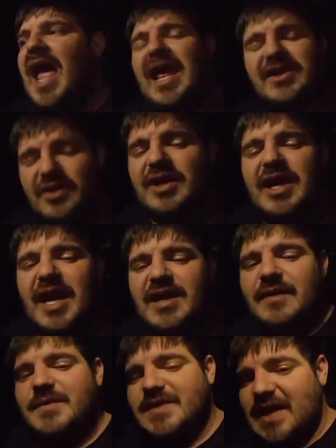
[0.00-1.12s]
and you're going to end
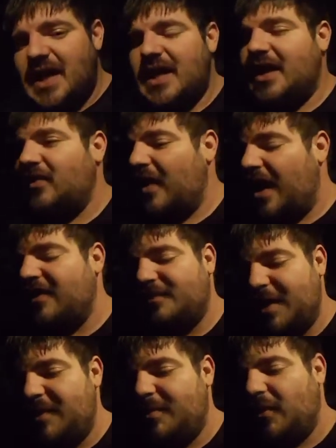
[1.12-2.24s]
up seeing a lot of
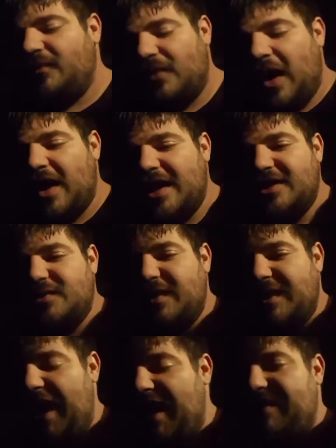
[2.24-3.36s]
people flocking to a
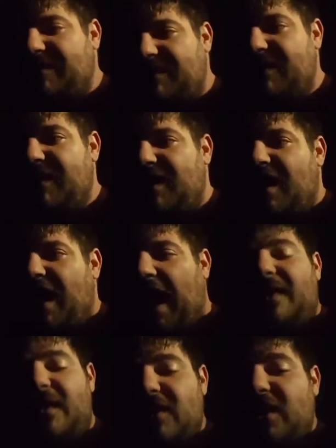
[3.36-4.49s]
game, and they're